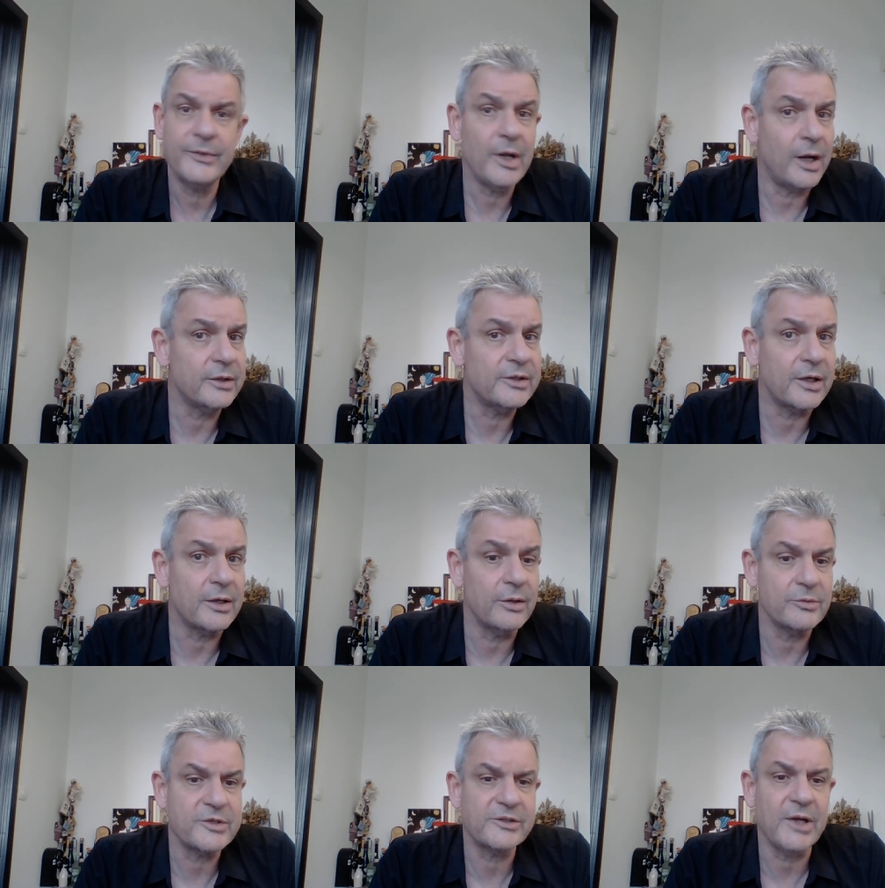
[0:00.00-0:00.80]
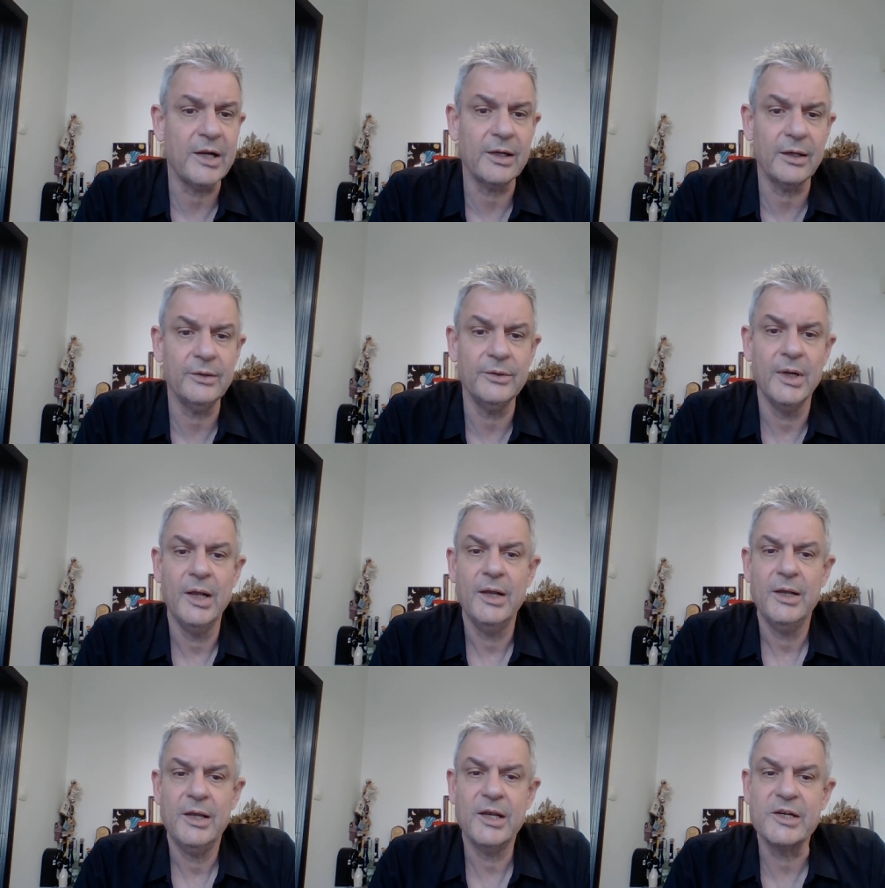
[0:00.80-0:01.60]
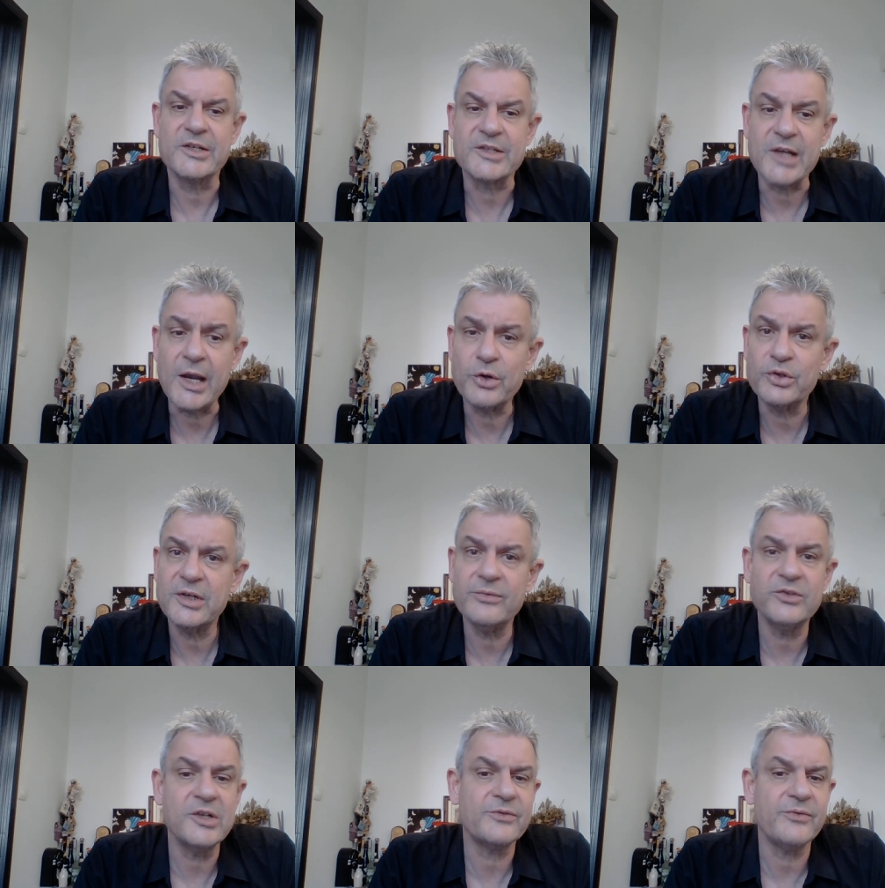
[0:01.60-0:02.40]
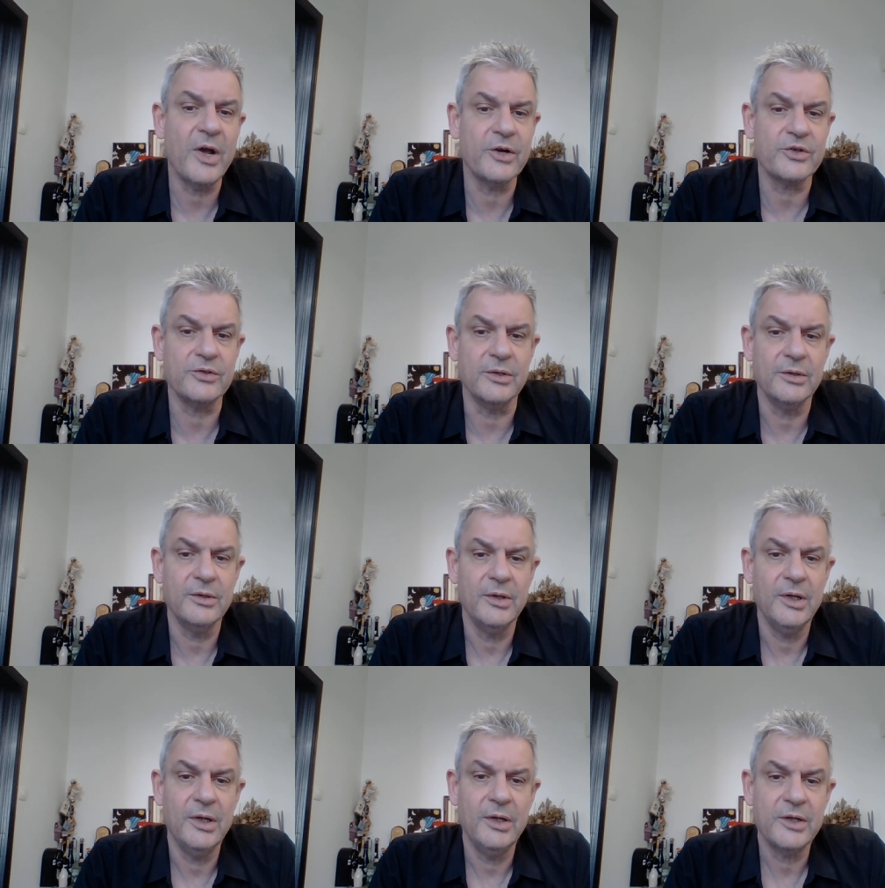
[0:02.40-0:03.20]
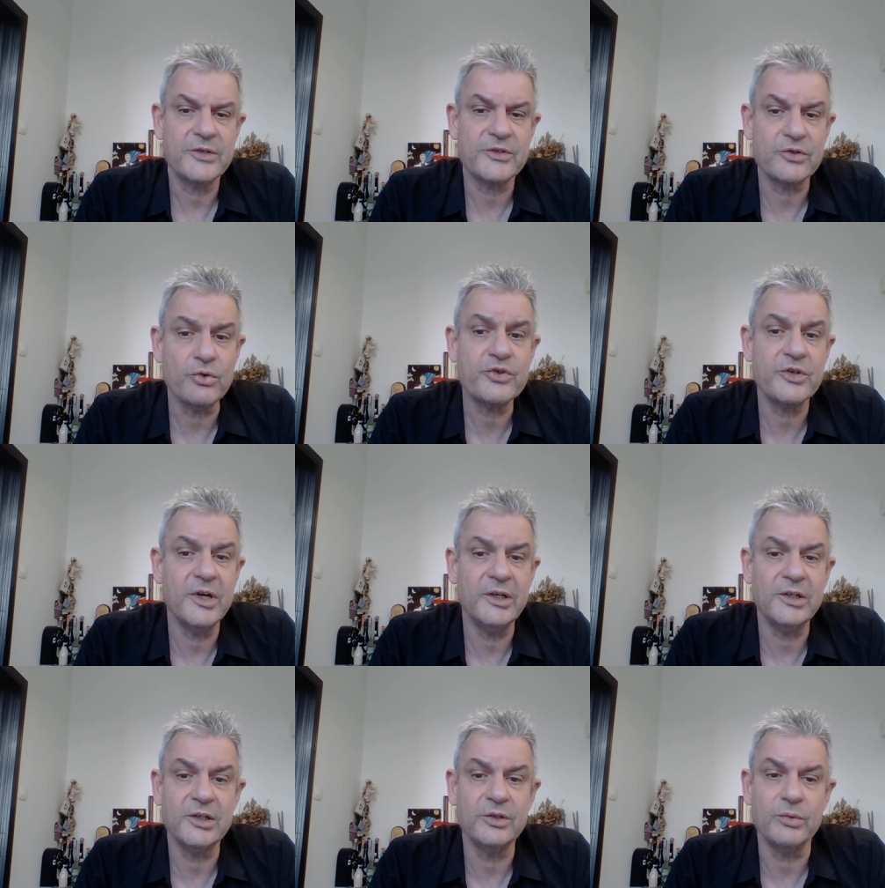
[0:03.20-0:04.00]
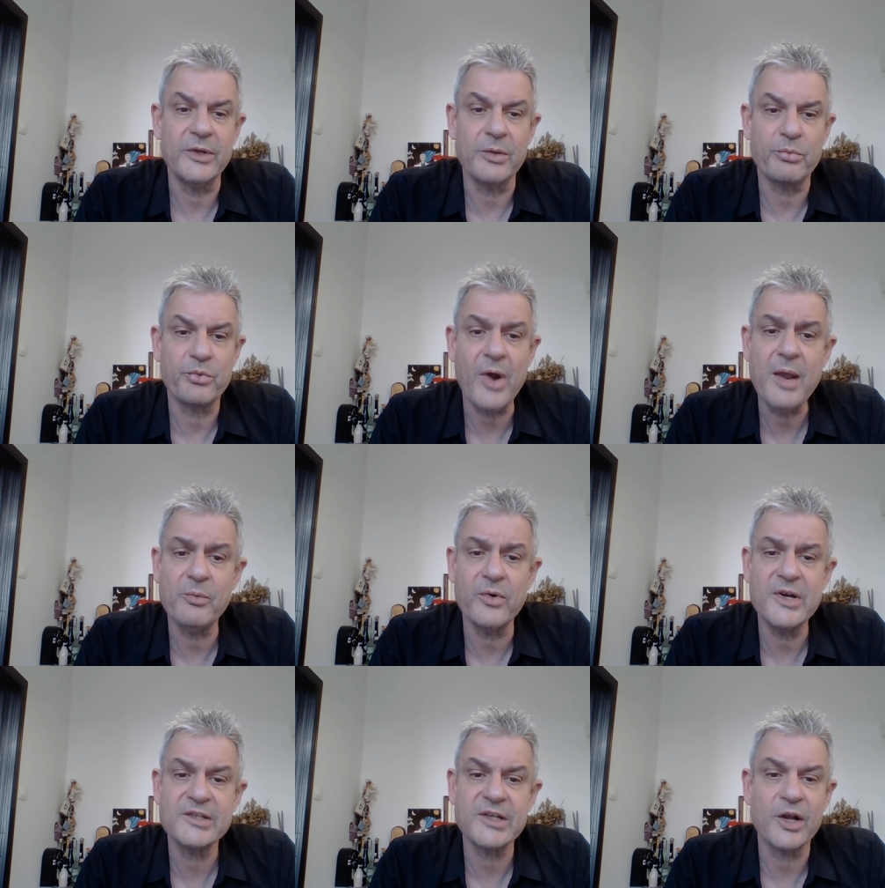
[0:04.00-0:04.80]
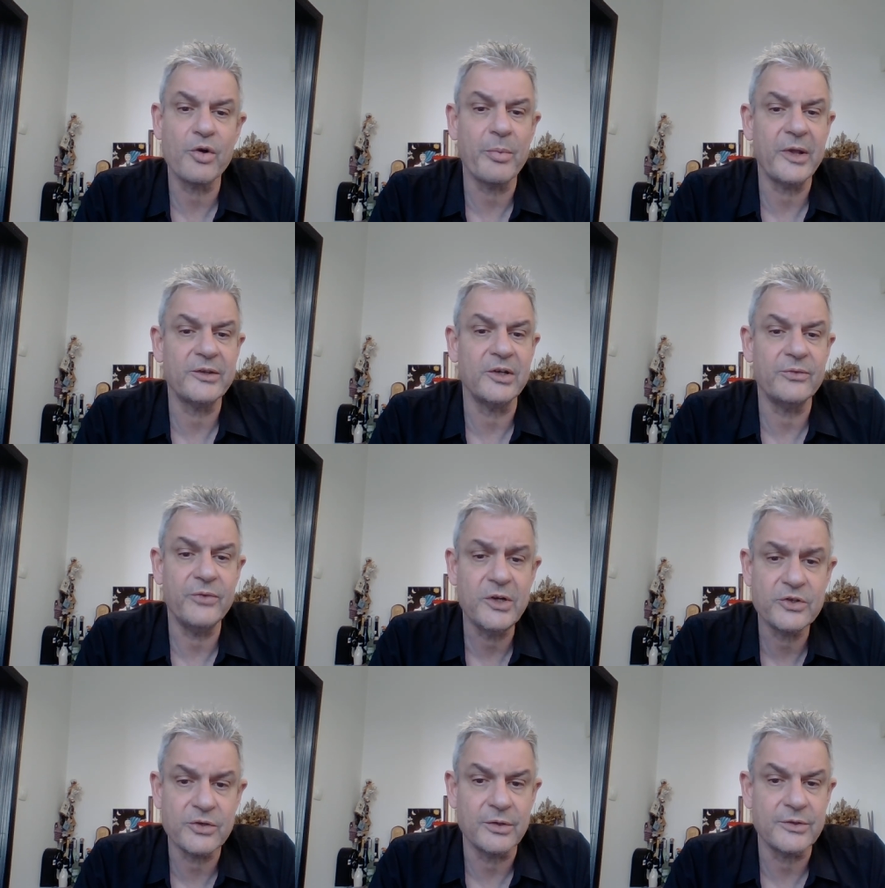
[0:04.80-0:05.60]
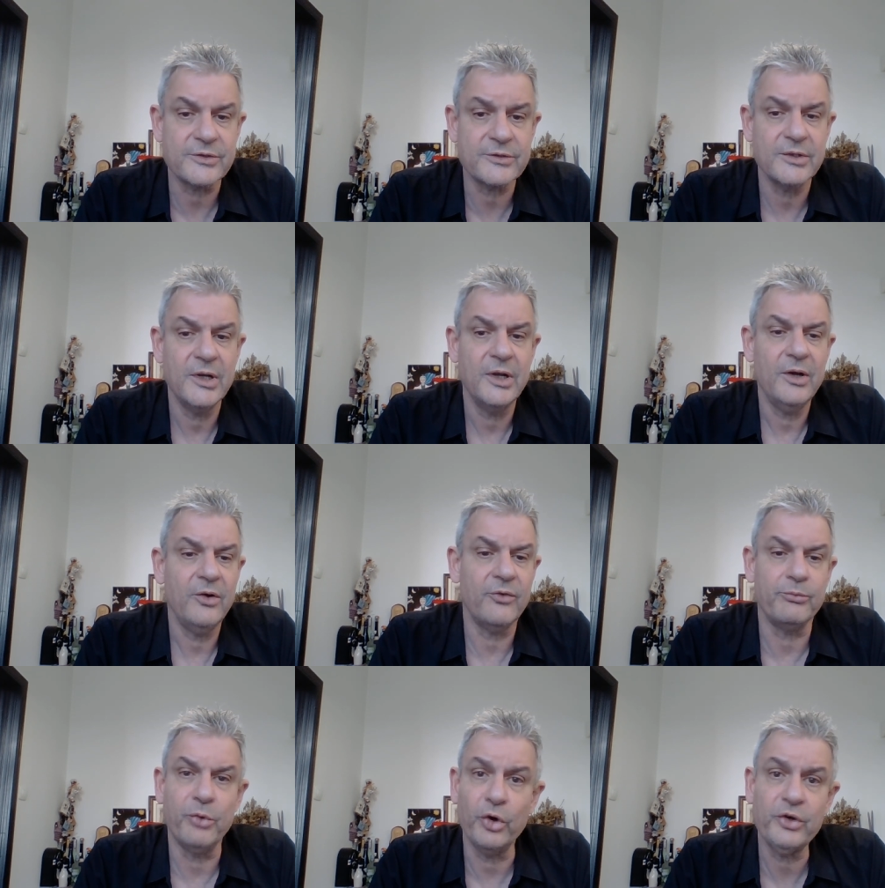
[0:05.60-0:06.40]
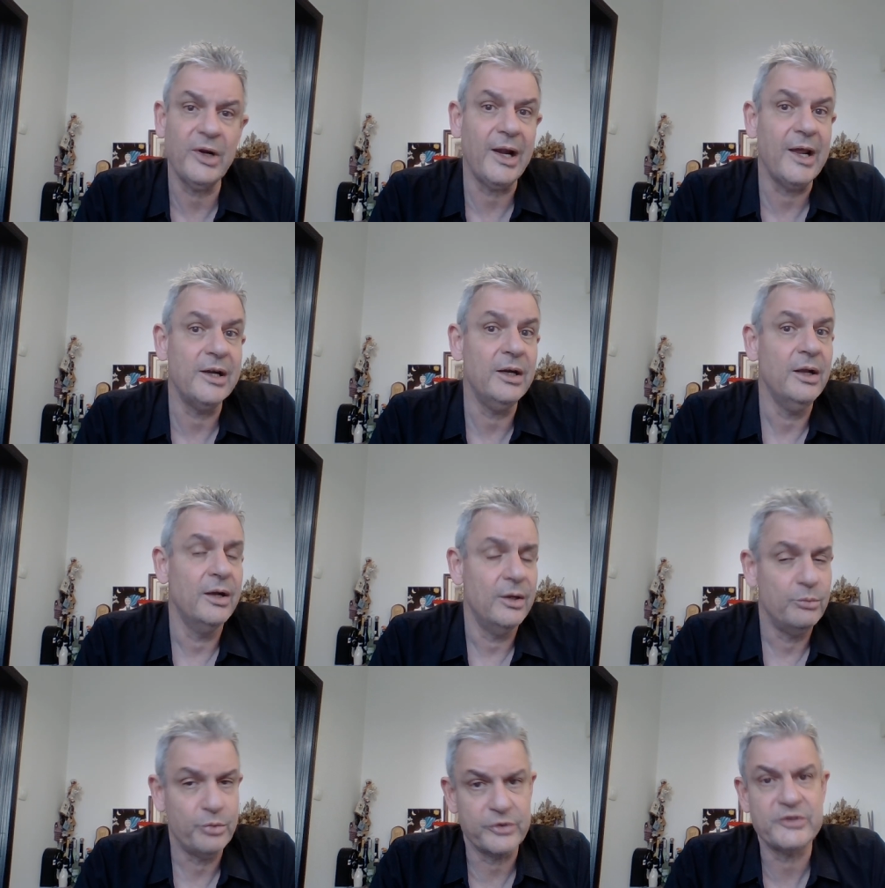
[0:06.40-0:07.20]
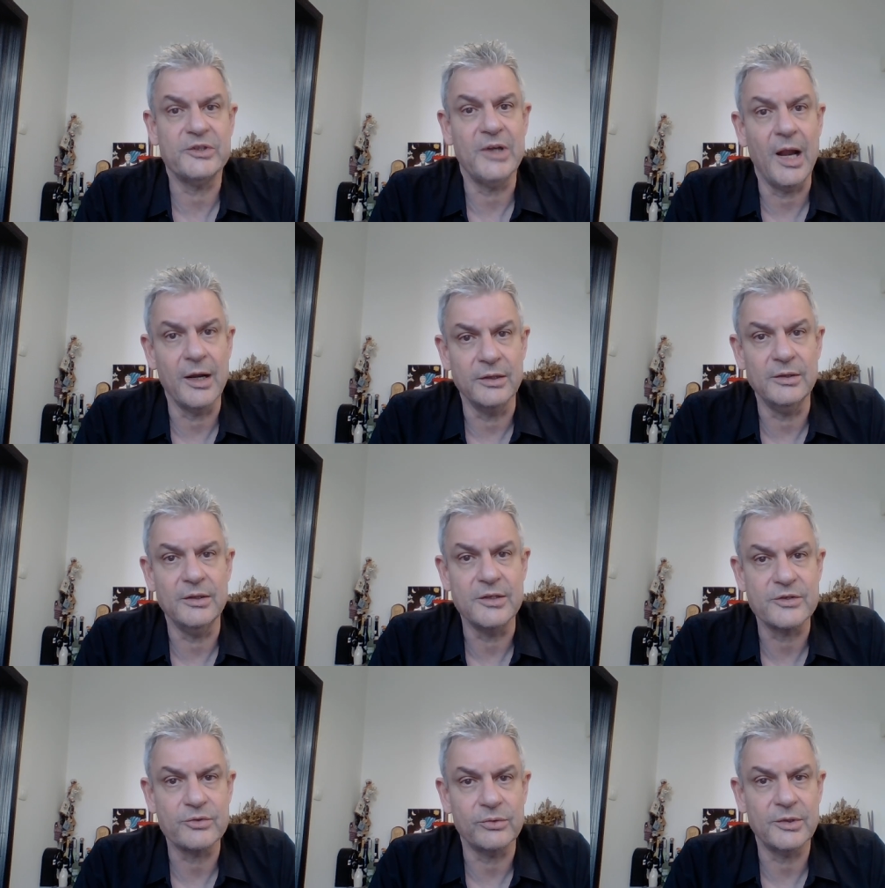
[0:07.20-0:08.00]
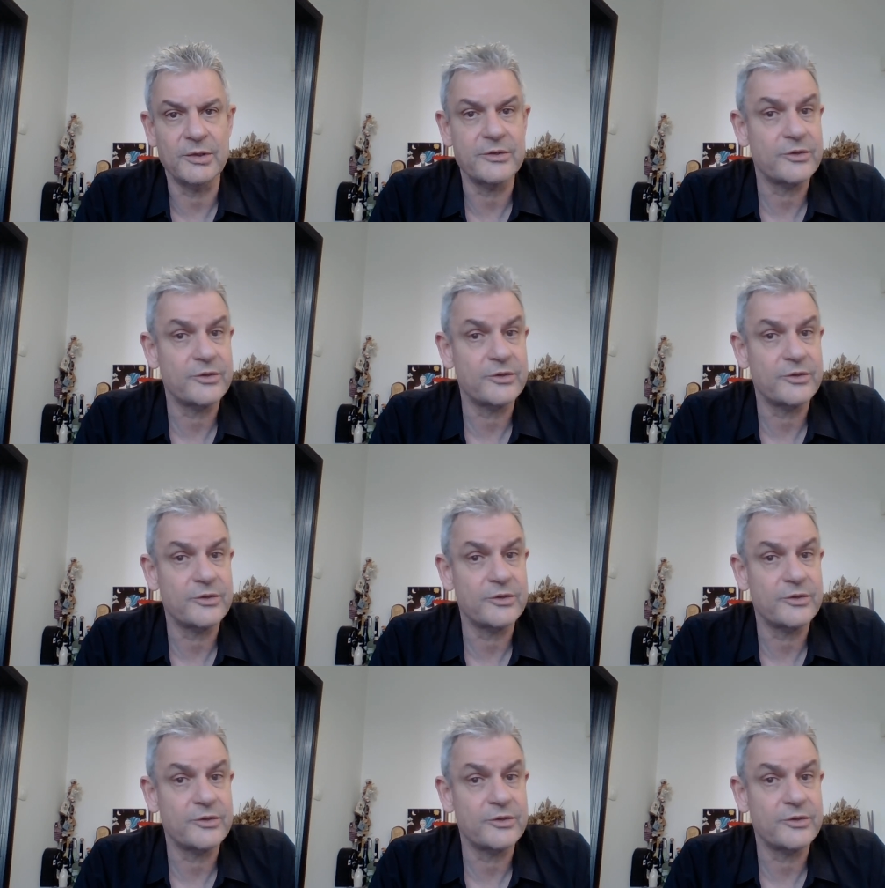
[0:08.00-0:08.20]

The article was titled Executive Dysfunction Associated with the Primary Psychopathic Features of Borderline Personality Disorder.